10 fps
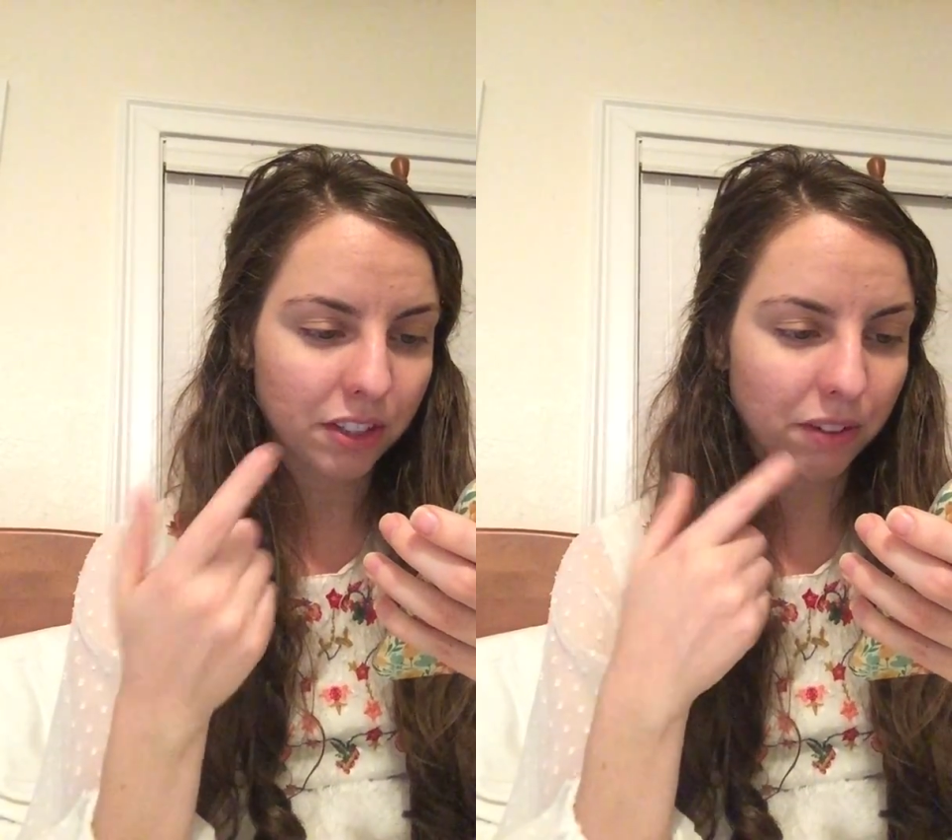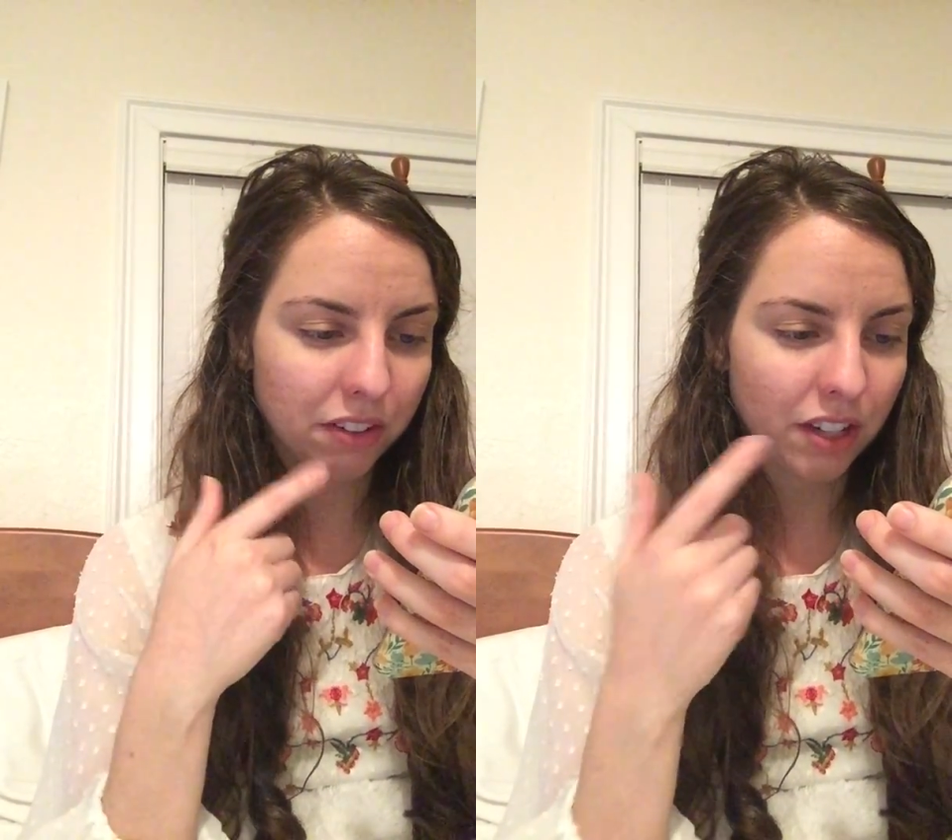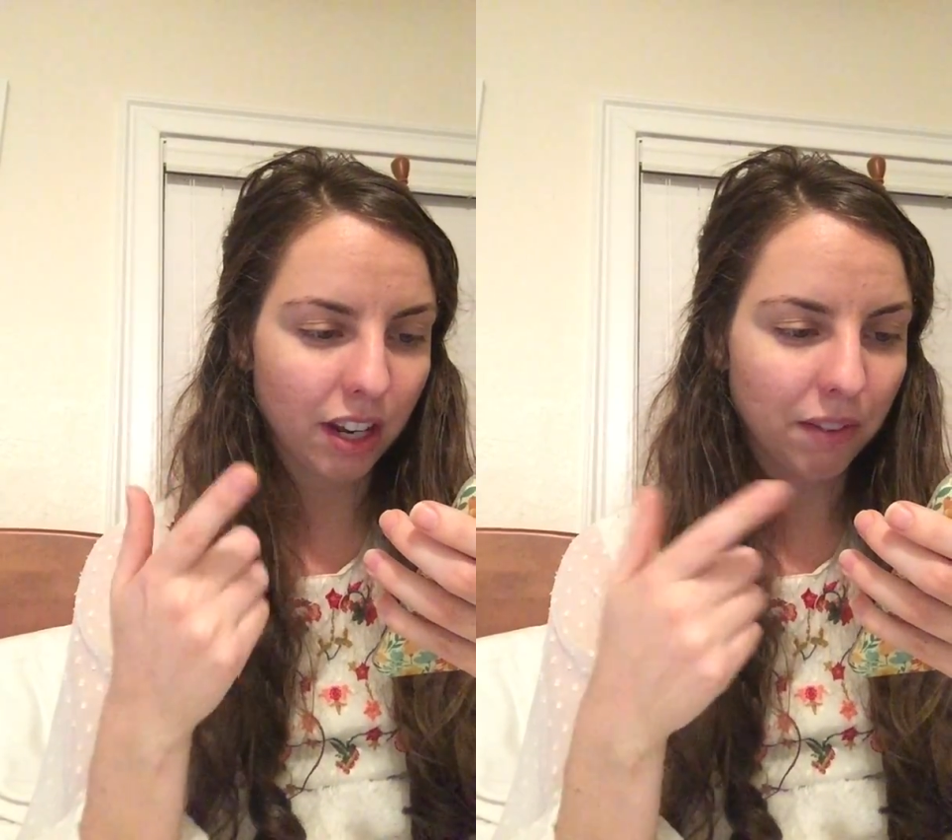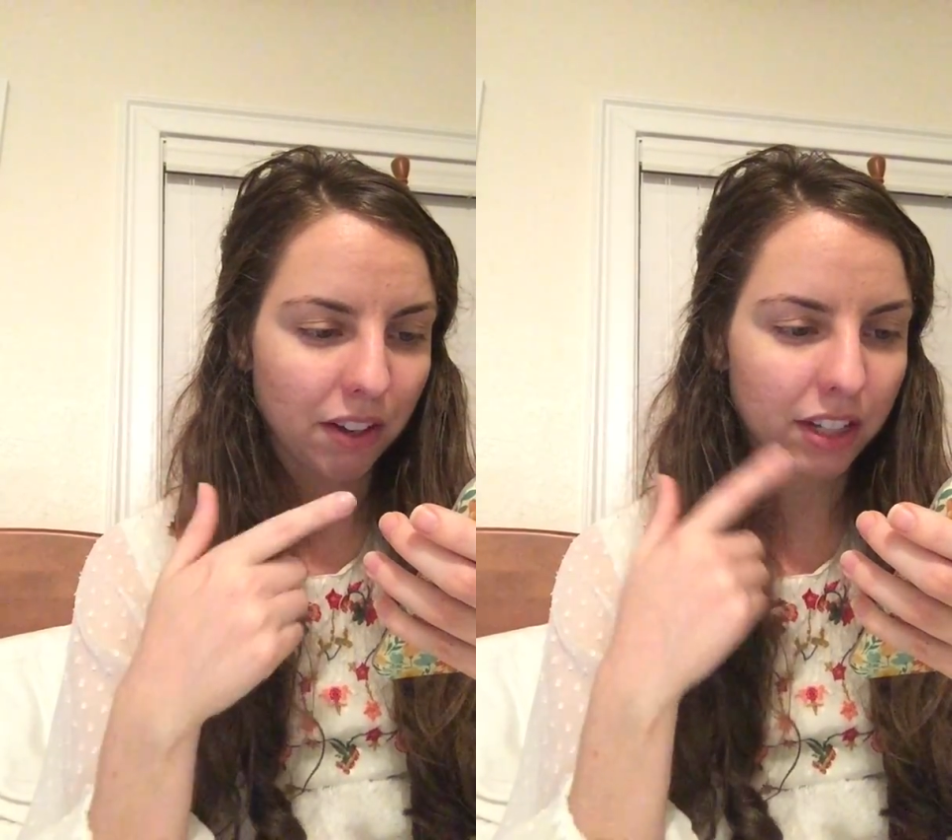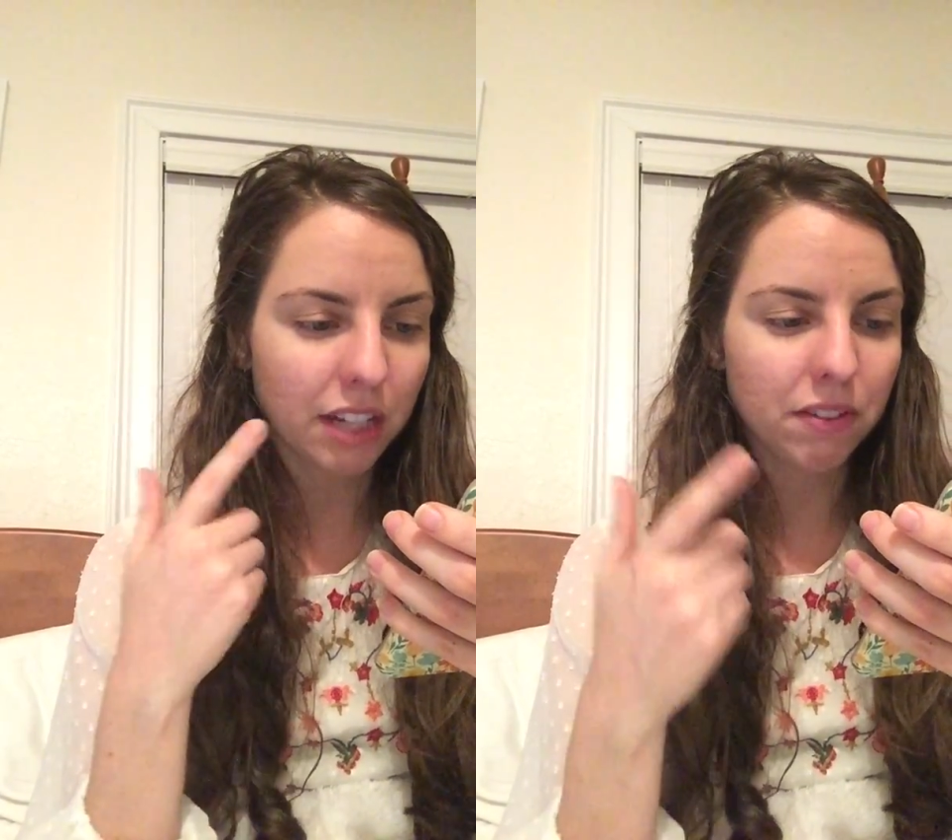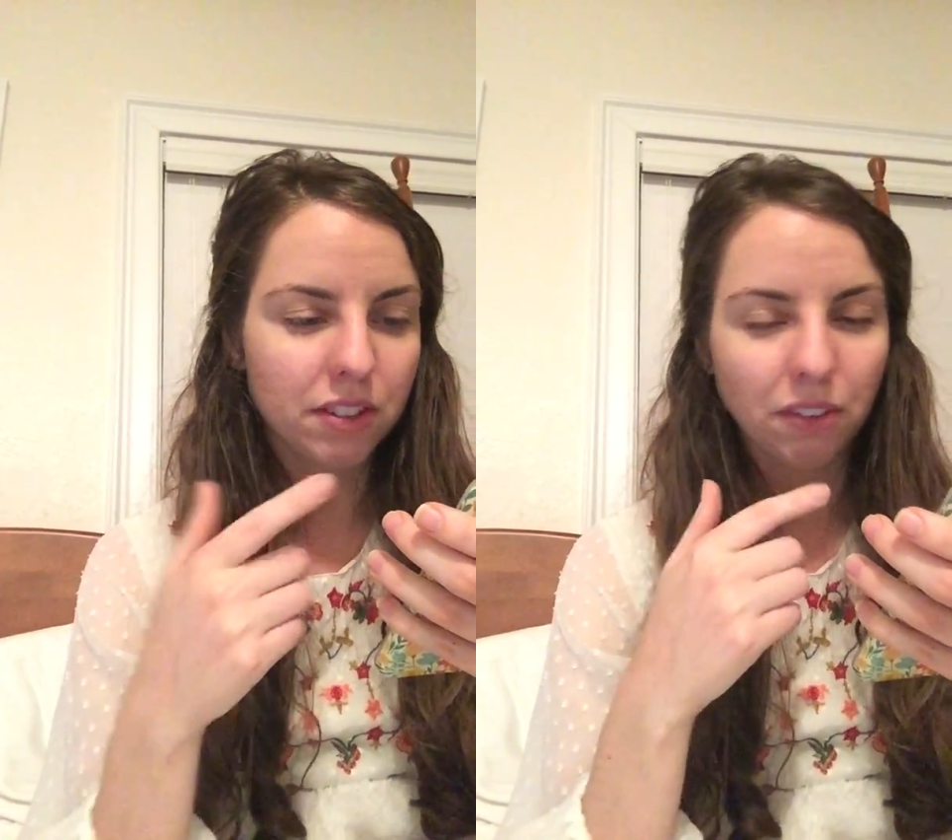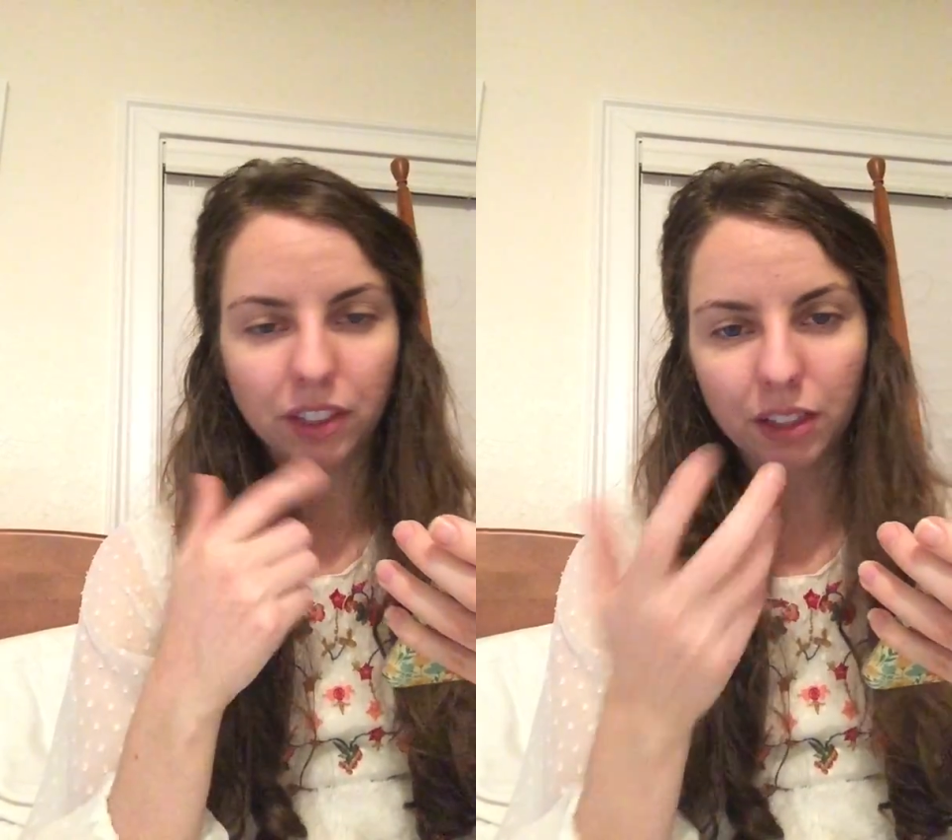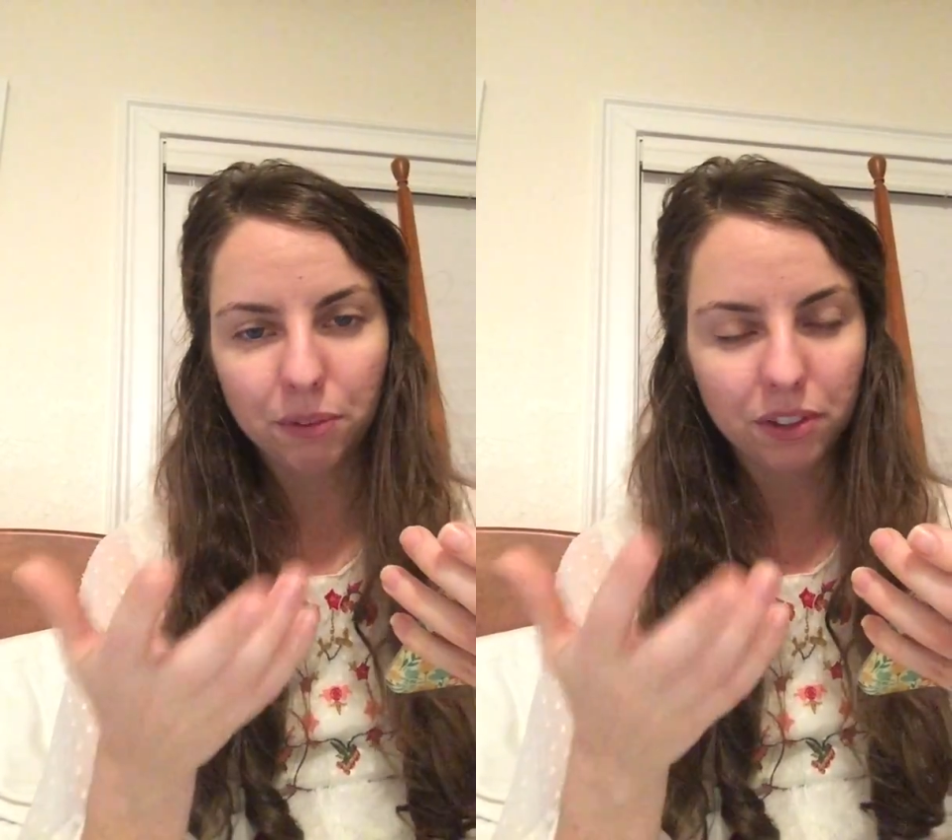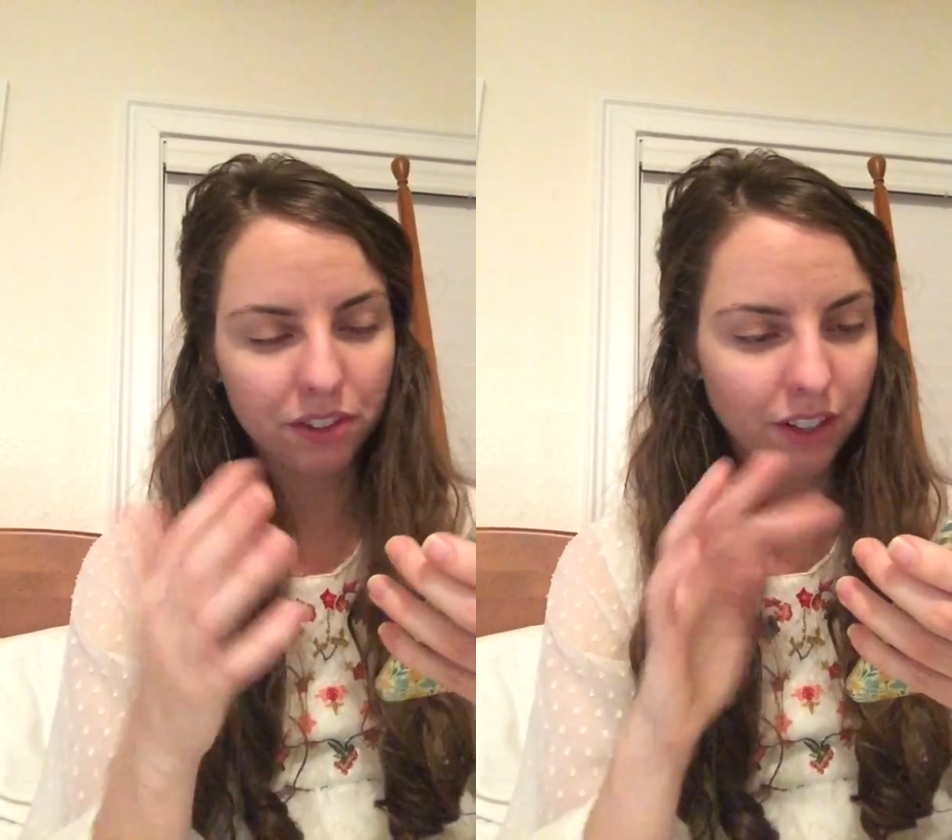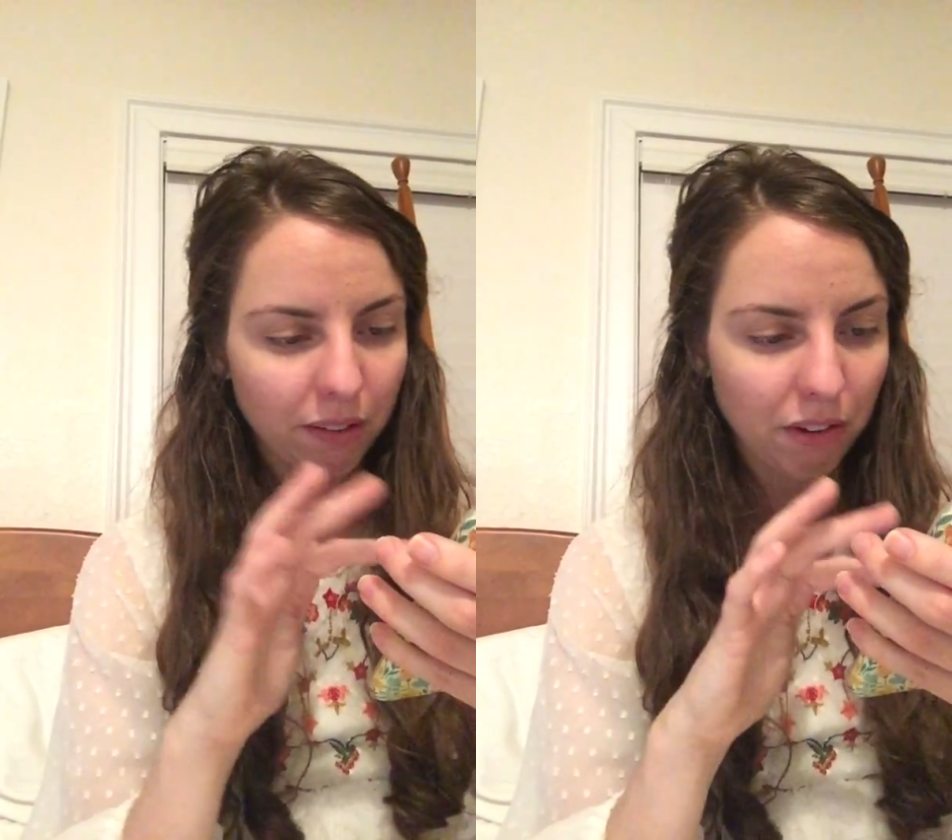So when it's talking about he was lonely in the world,
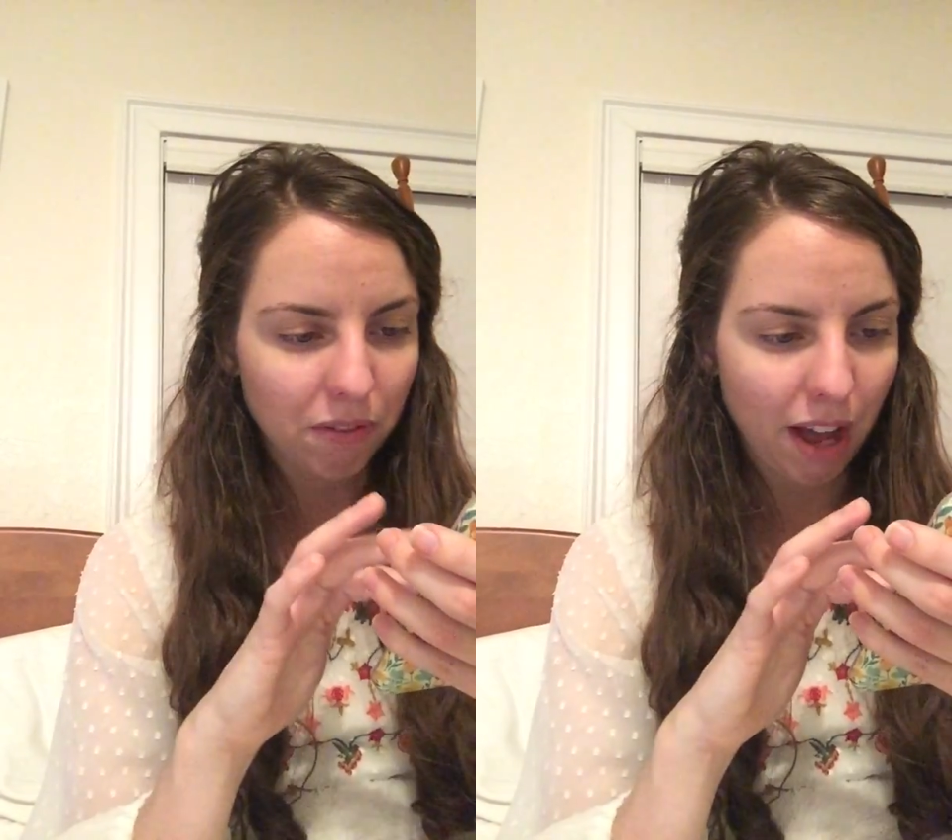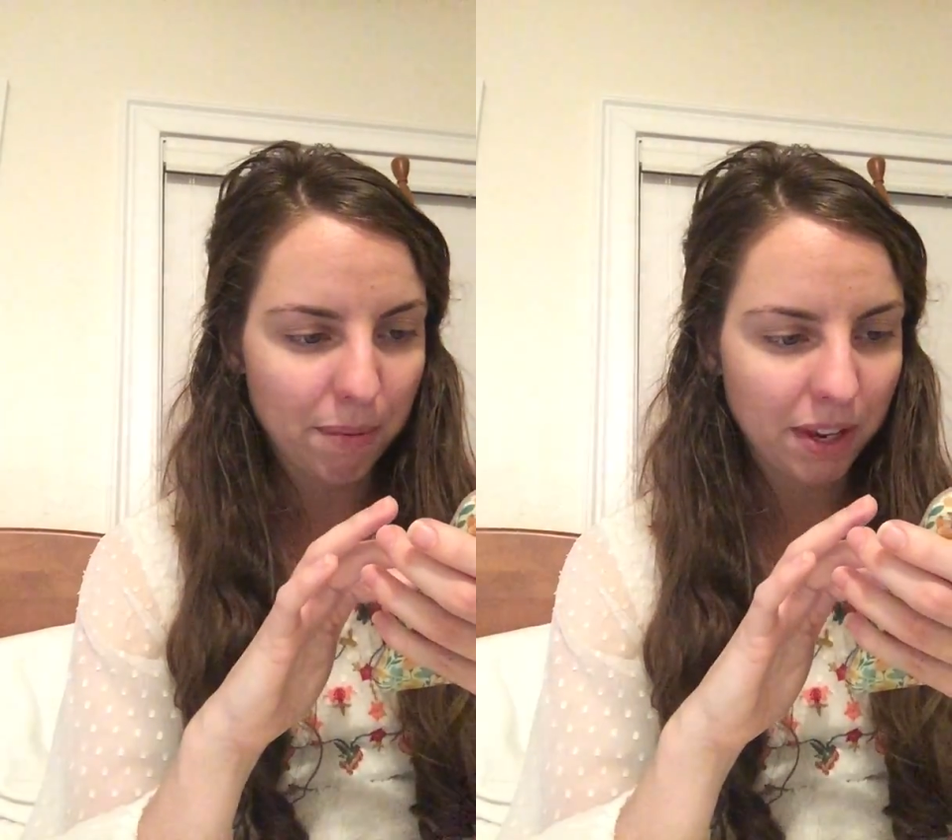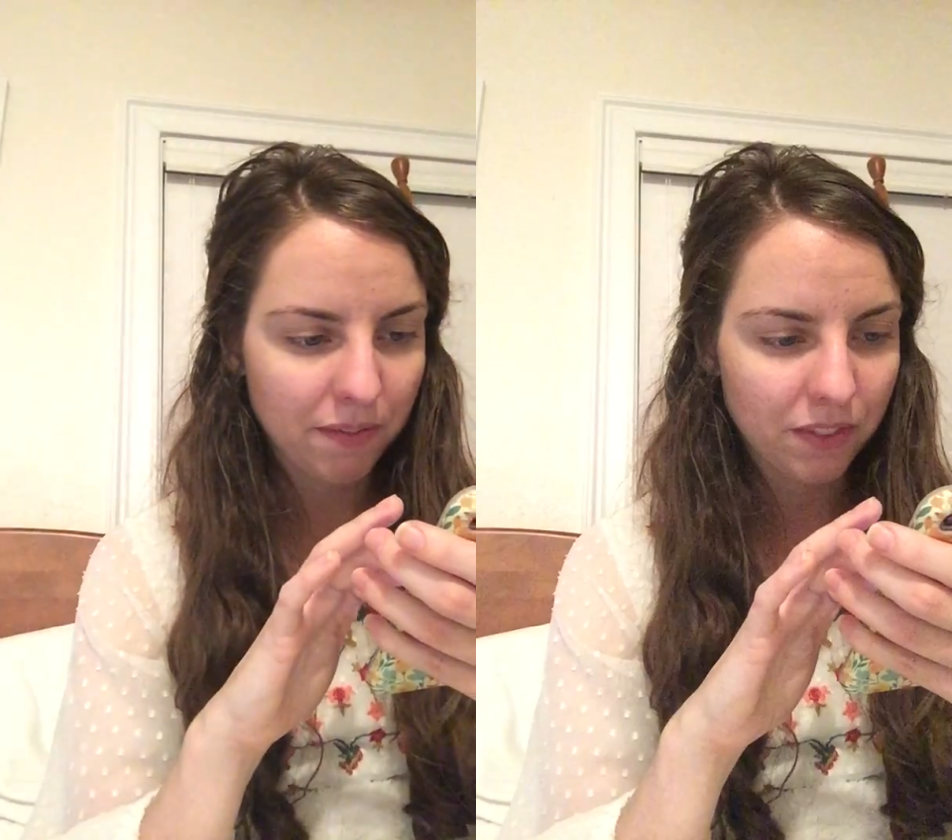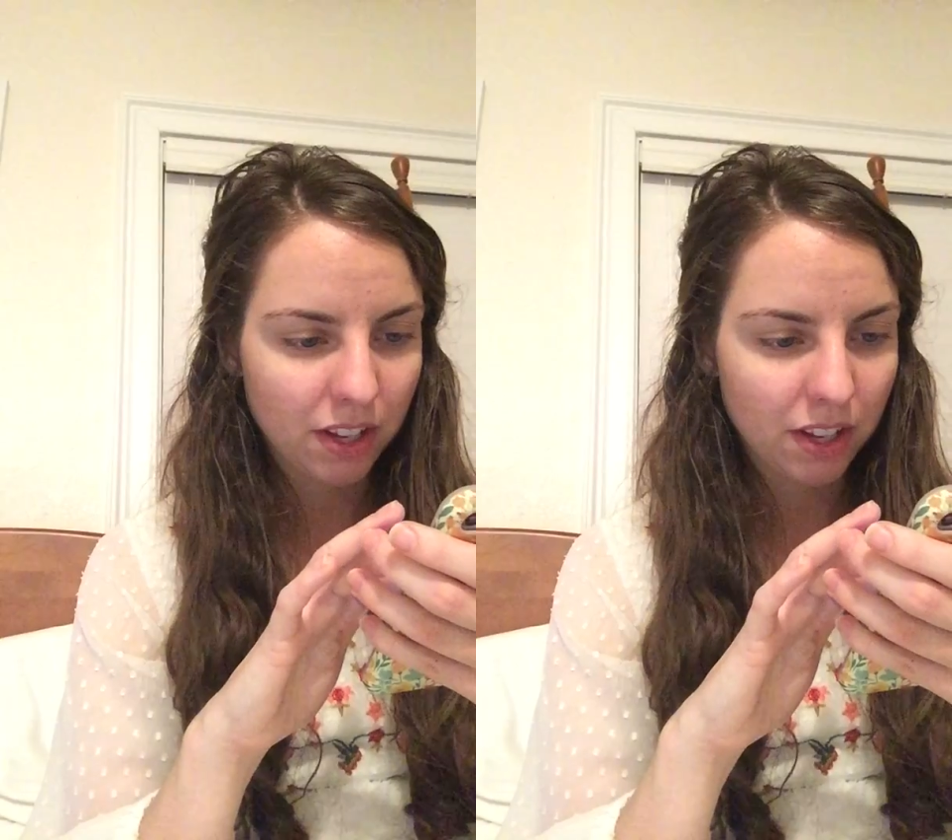it's talking about rabbit.